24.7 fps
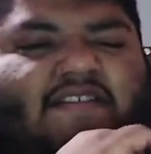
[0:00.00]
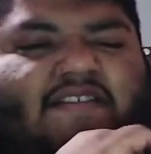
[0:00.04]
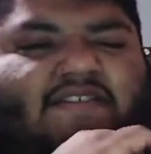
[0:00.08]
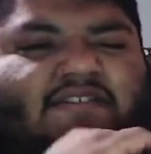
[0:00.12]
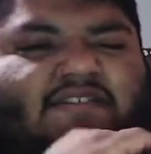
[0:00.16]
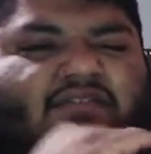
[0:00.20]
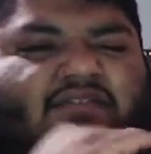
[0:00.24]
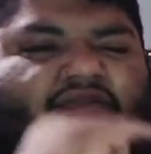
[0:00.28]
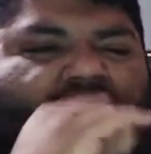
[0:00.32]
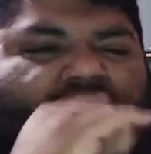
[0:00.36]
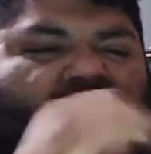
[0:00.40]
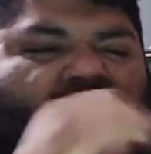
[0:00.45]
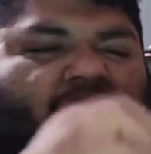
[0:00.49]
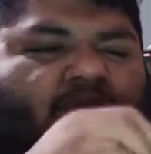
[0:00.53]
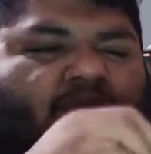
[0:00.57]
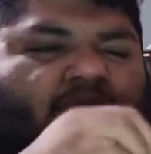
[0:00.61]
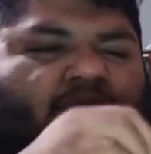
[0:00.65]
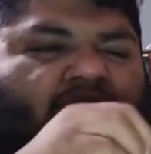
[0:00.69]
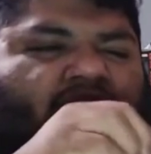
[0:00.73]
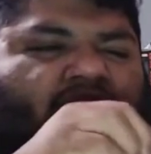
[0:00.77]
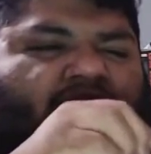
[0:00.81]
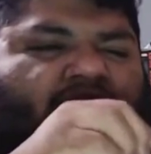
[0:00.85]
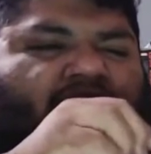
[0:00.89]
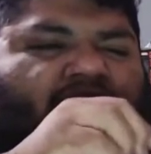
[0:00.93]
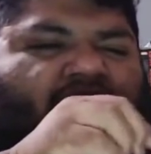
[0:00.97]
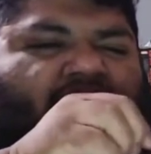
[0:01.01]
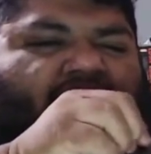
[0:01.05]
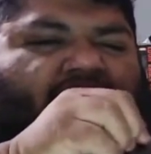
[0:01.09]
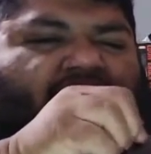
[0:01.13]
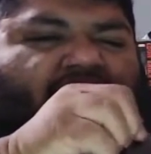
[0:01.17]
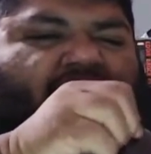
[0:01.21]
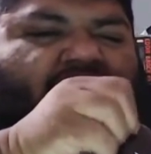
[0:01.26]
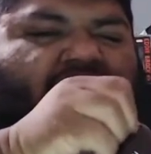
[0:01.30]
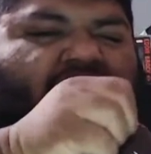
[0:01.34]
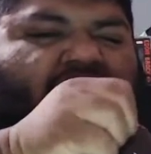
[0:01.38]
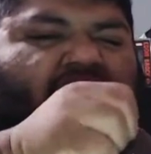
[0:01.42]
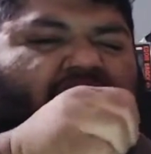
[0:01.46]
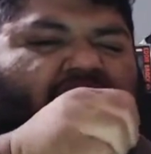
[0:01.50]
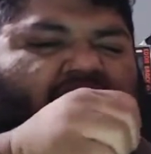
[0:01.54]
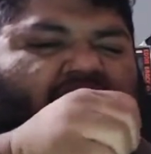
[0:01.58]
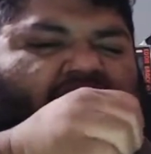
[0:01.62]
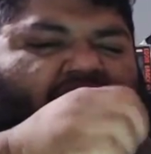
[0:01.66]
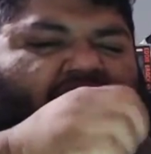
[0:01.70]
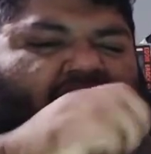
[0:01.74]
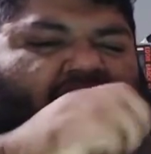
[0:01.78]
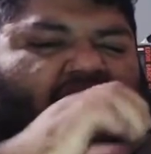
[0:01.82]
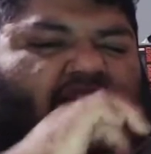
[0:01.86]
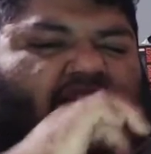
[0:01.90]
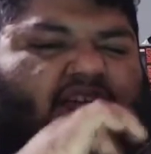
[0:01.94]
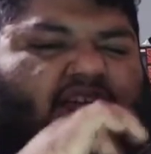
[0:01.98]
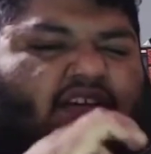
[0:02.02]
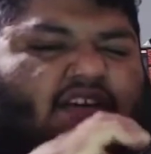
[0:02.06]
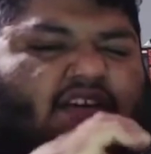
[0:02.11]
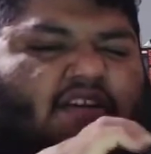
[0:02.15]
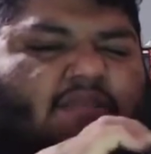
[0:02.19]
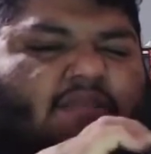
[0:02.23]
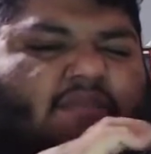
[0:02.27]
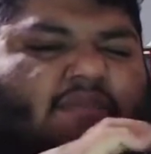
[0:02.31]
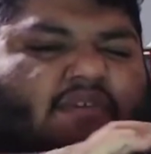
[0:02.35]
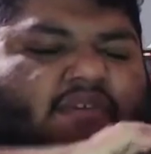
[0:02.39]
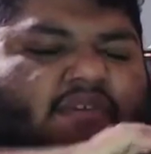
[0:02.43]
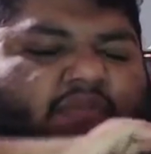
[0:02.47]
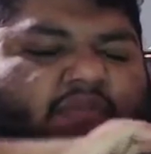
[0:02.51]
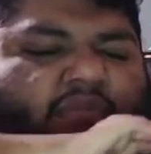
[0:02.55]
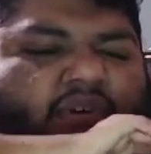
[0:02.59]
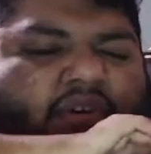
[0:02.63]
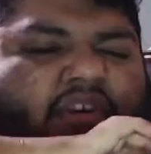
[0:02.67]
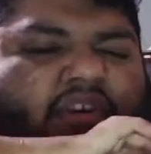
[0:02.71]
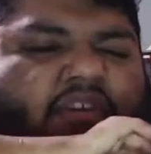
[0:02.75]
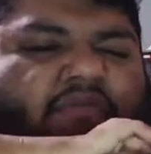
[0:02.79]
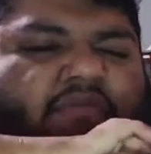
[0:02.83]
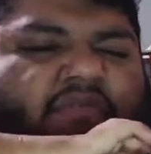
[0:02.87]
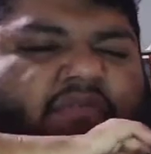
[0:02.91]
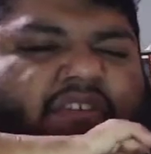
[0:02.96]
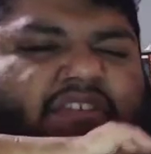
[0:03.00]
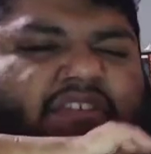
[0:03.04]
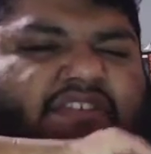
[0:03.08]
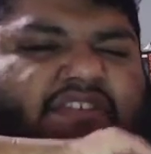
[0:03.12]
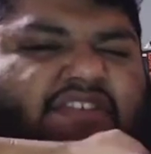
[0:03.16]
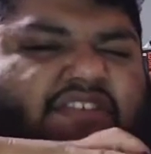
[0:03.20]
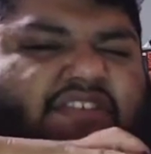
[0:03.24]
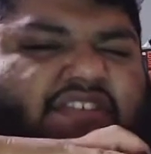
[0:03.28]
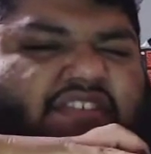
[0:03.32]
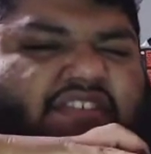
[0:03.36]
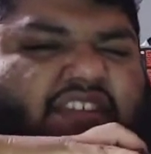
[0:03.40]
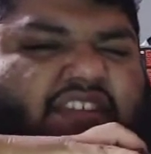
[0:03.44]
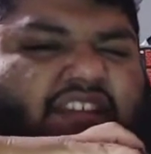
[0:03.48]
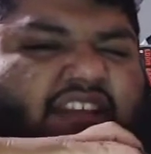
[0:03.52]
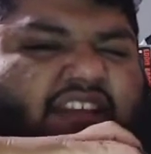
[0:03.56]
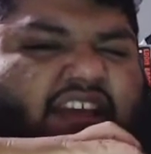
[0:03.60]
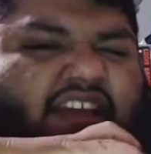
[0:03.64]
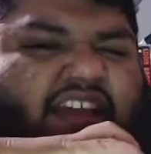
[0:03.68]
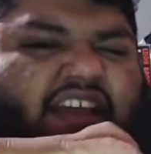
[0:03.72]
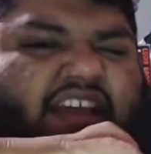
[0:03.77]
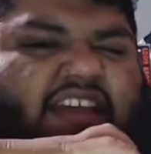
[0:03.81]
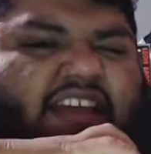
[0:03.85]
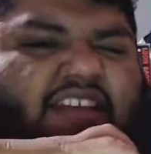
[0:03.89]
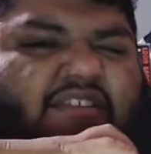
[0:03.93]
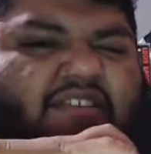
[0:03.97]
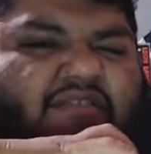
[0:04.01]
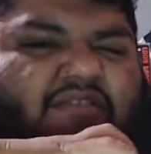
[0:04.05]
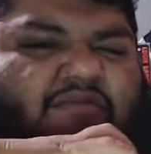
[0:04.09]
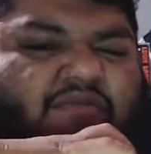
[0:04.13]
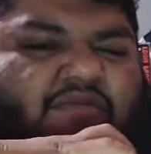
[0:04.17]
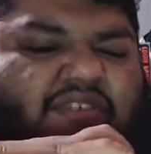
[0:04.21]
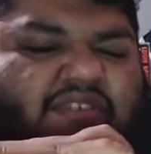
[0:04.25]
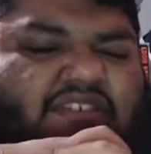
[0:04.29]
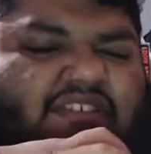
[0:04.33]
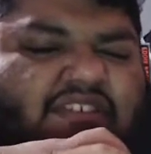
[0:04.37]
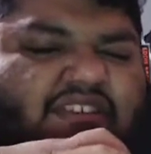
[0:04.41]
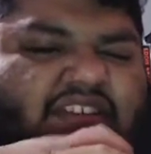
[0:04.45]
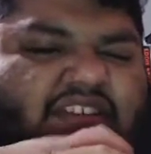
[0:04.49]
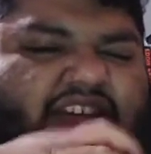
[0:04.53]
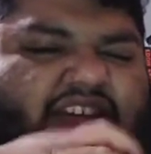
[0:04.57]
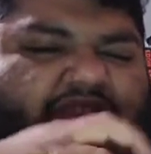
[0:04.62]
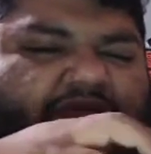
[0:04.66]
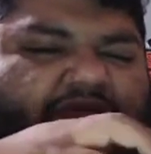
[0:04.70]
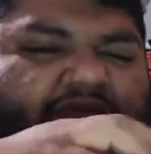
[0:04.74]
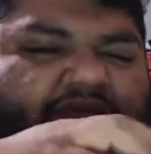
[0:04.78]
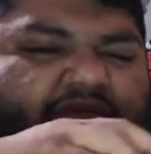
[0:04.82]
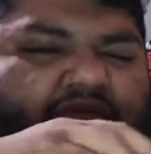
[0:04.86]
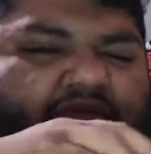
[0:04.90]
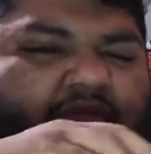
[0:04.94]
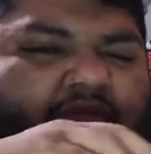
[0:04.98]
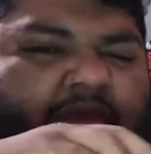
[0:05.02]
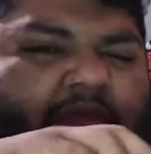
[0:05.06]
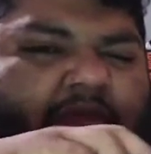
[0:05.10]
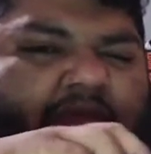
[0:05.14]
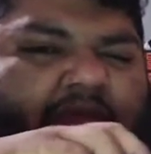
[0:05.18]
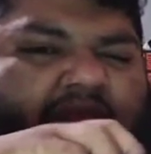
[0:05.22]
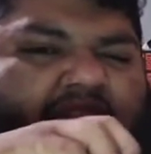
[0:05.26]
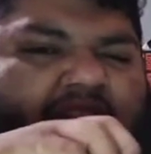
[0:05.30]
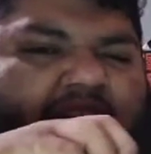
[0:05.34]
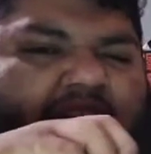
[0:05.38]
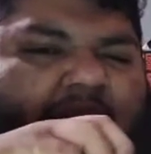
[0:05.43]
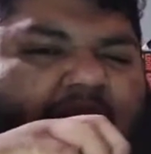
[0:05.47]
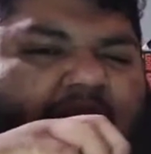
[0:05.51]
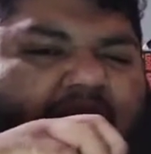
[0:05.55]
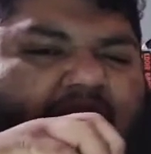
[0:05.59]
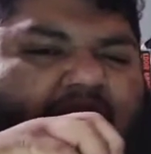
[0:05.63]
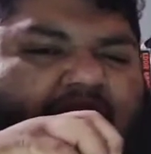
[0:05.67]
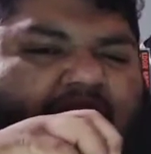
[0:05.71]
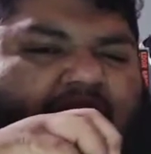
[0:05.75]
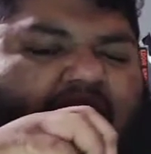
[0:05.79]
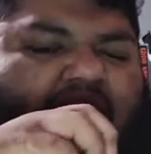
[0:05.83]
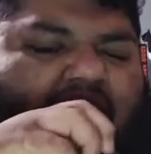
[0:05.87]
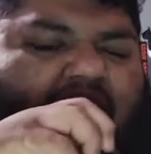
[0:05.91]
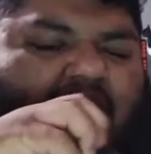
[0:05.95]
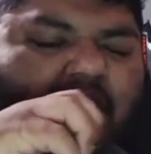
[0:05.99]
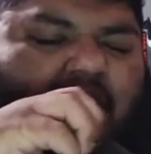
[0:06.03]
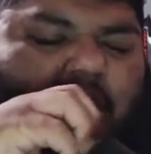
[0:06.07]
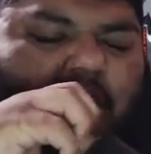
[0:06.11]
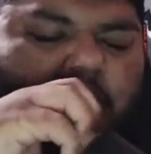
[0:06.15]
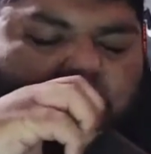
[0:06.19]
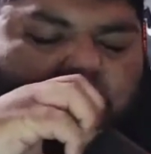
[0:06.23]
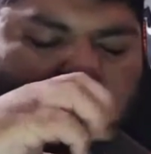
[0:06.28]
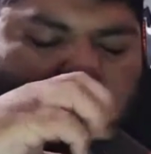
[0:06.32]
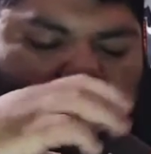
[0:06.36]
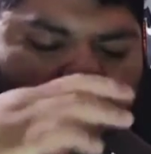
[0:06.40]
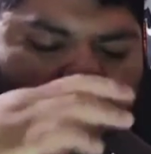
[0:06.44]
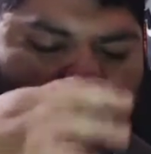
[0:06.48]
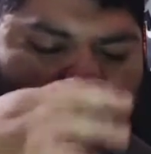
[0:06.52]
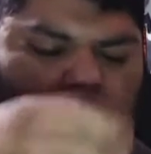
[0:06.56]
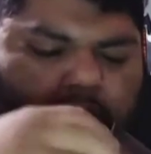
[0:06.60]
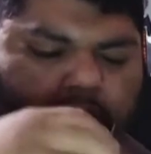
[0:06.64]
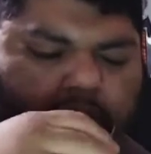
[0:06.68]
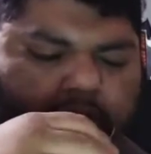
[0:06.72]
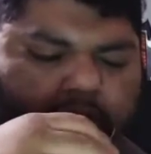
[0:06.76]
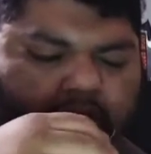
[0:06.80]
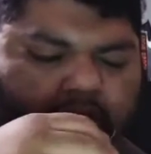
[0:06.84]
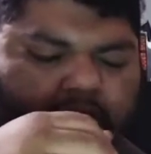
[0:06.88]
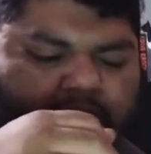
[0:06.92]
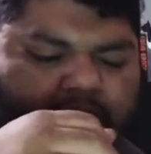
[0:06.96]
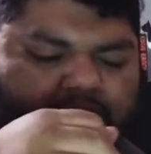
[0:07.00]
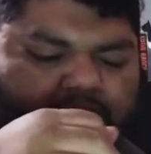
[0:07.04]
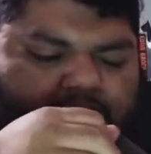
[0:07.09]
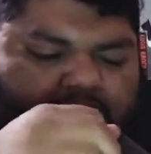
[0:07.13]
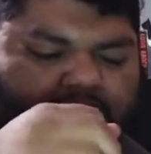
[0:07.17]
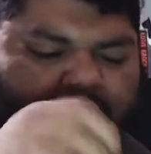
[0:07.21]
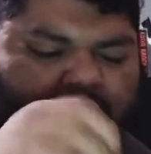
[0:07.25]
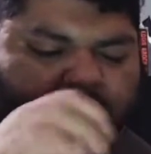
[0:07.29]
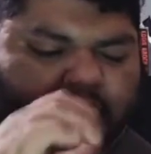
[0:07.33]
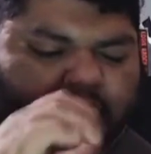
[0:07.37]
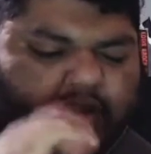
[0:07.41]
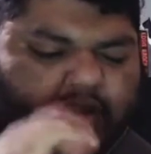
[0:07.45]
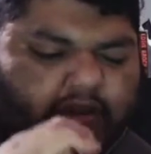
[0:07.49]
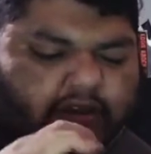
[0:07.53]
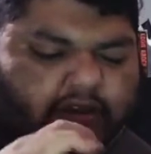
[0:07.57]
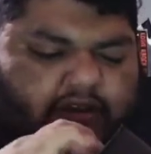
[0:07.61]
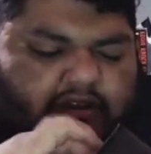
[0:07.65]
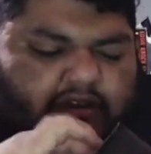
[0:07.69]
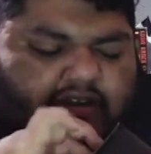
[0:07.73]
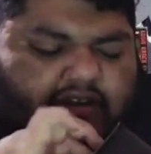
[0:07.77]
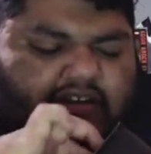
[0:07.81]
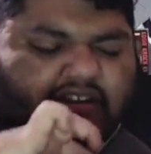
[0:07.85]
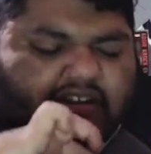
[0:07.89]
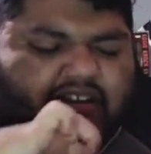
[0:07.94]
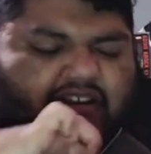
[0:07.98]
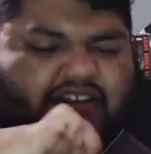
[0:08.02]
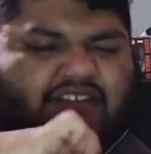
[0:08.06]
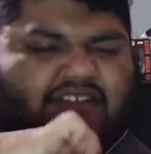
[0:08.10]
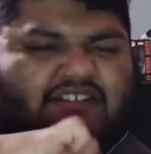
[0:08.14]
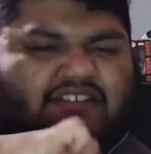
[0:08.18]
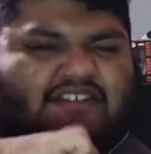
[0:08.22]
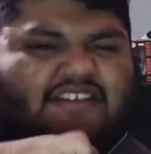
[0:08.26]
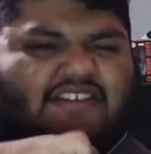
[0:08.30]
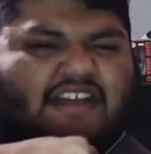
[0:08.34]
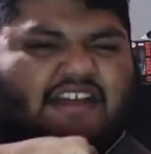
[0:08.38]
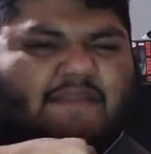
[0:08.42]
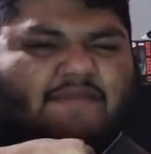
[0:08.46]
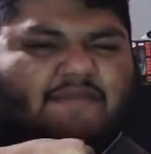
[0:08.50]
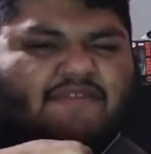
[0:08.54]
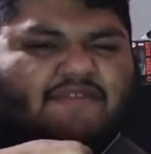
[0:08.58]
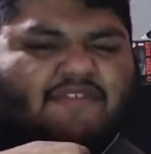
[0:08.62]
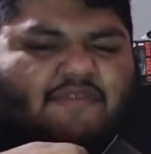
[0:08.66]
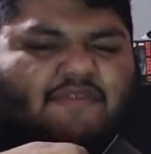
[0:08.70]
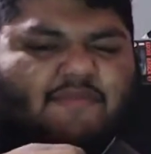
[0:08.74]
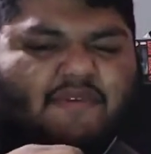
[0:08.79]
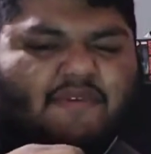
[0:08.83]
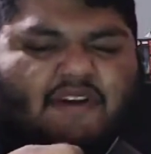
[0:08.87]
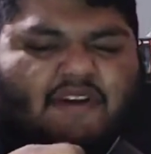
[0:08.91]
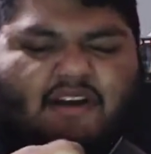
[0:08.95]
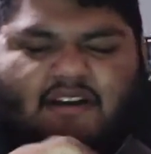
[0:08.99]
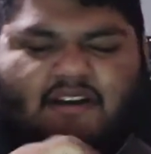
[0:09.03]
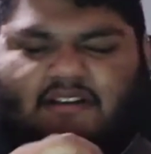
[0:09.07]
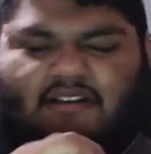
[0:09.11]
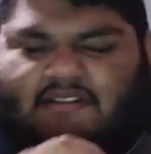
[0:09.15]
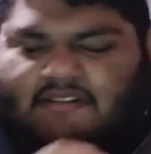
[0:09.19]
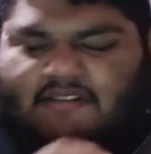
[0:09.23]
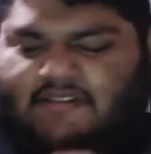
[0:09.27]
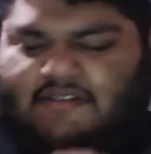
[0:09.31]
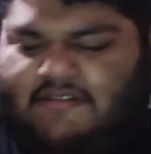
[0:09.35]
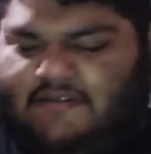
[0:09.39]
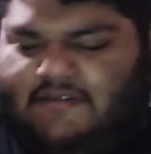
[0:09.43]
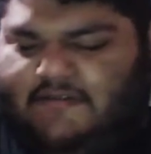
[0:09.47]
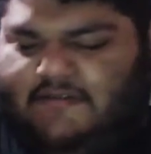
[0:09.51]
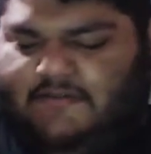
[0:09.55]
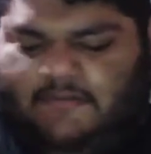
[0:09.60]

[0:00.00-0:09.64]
So I'm wondering if the Peter Parker one's just delayed, or what's the deal, or maybe it came out already and I'm too late. I just damaged the box.